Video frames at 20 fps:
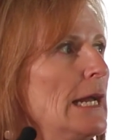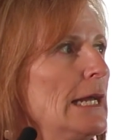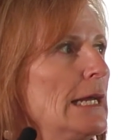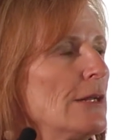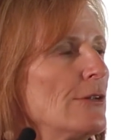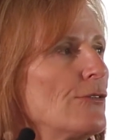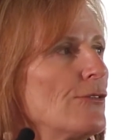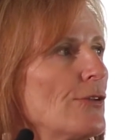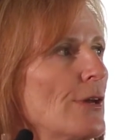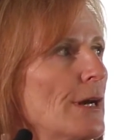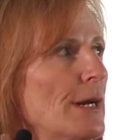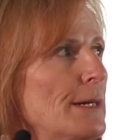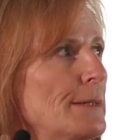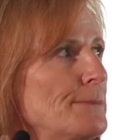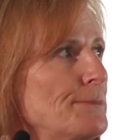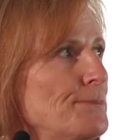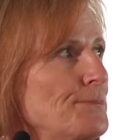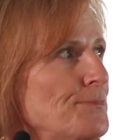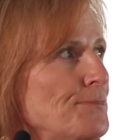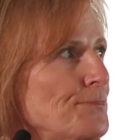
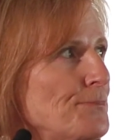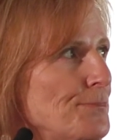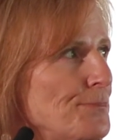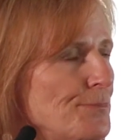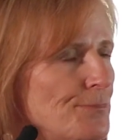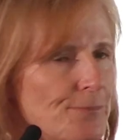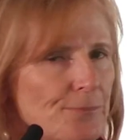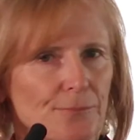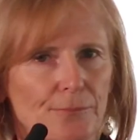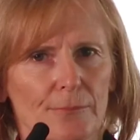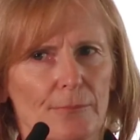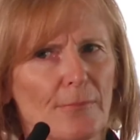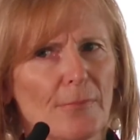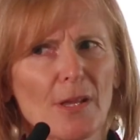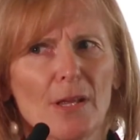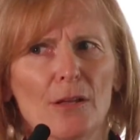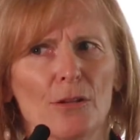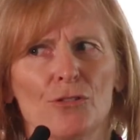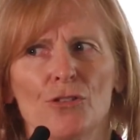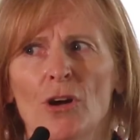Time
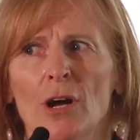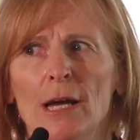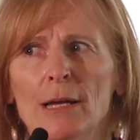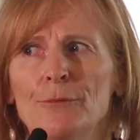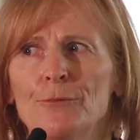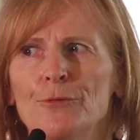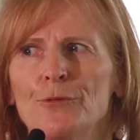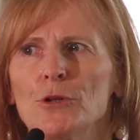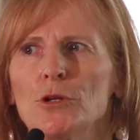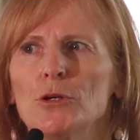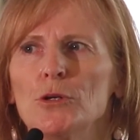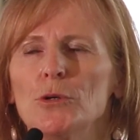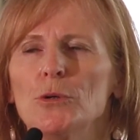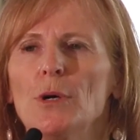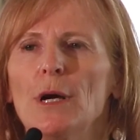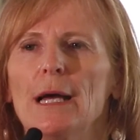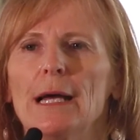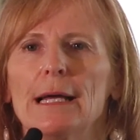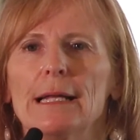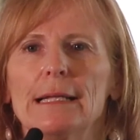
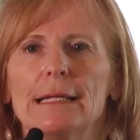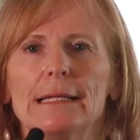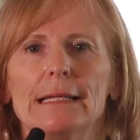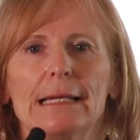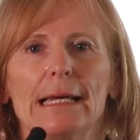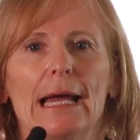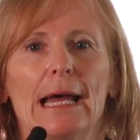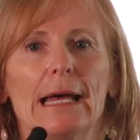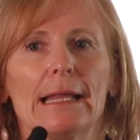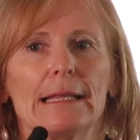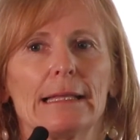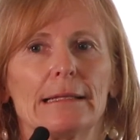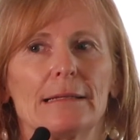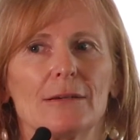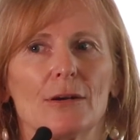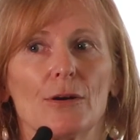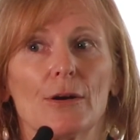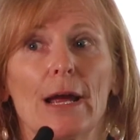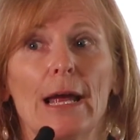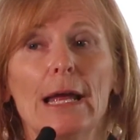flew, and
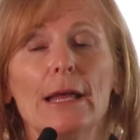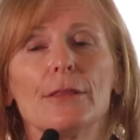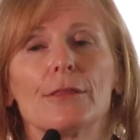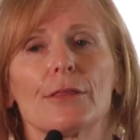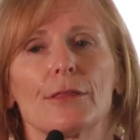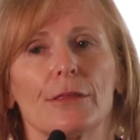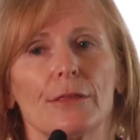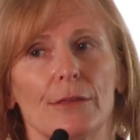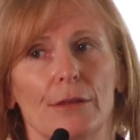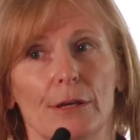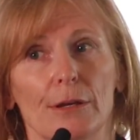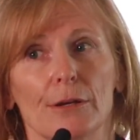at our 8th